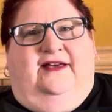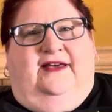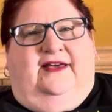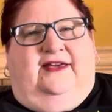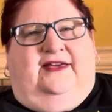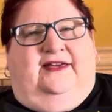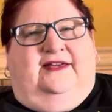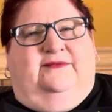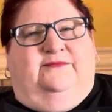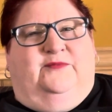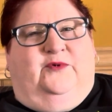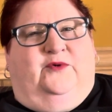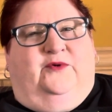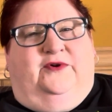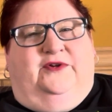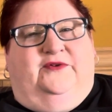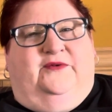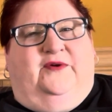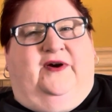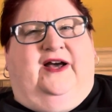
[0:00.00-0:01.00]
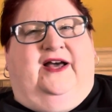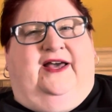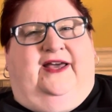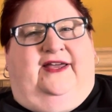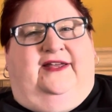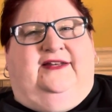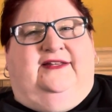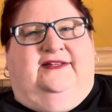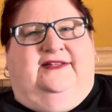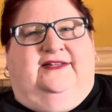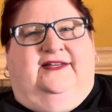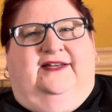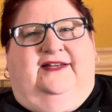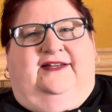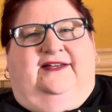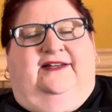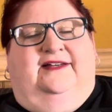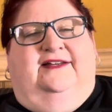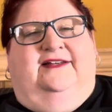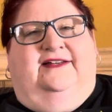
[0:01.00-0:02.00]
and boy, do I hate
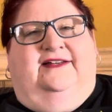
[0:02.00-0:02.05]
it.